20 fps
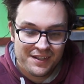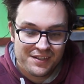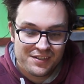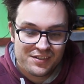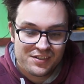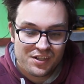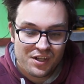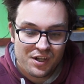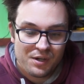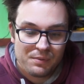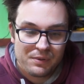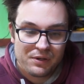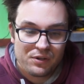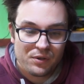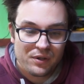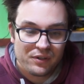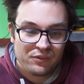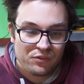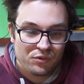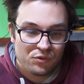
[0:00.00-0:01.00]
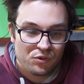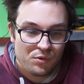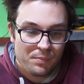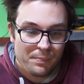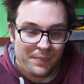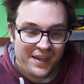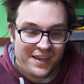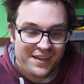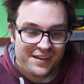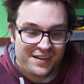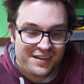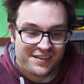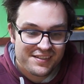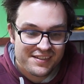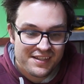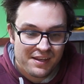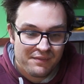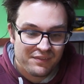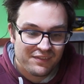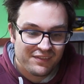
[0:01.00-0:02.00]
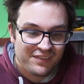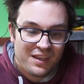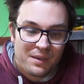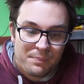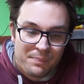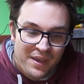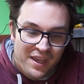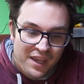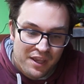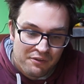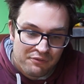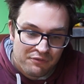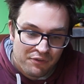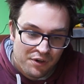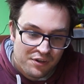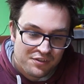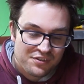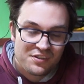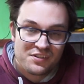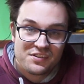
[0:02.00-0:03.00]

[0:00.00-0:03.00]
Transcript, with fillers: So we're going to do B70P first.